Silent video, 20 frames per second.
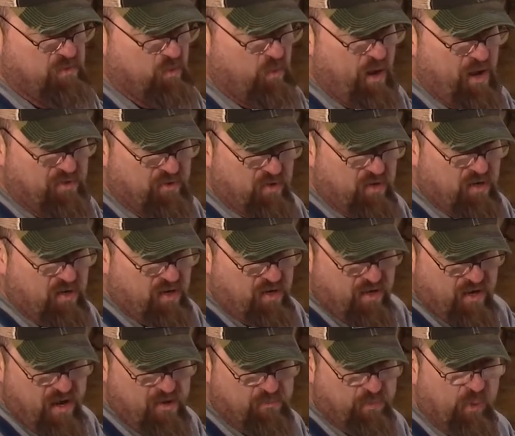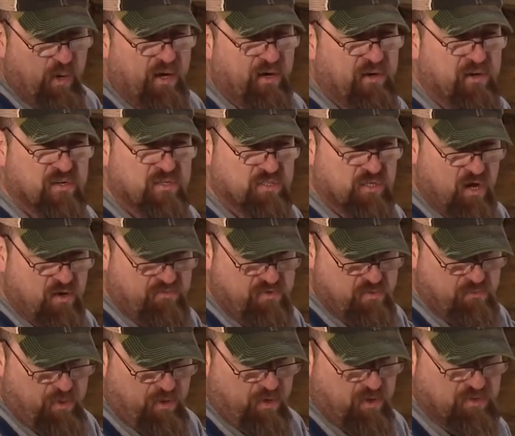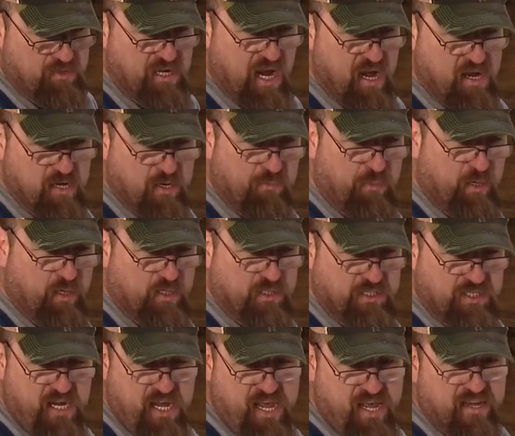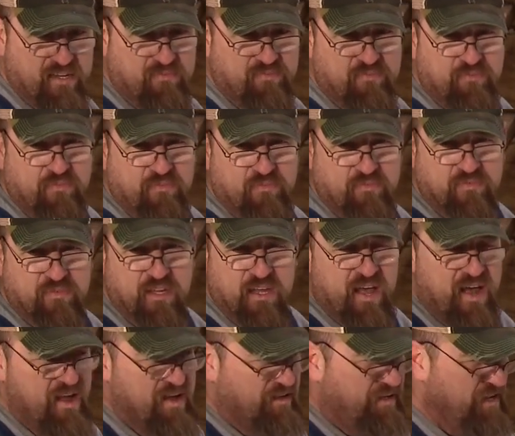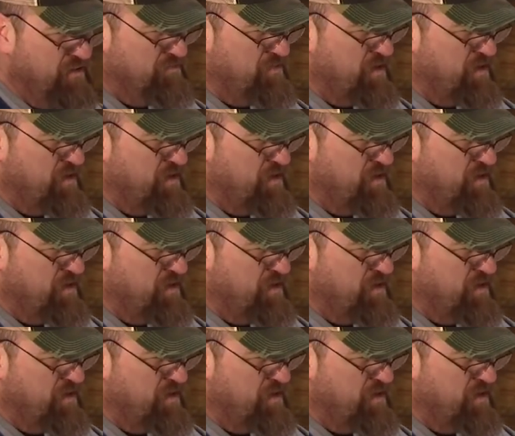the weather and predators off your birds and your birds in. Give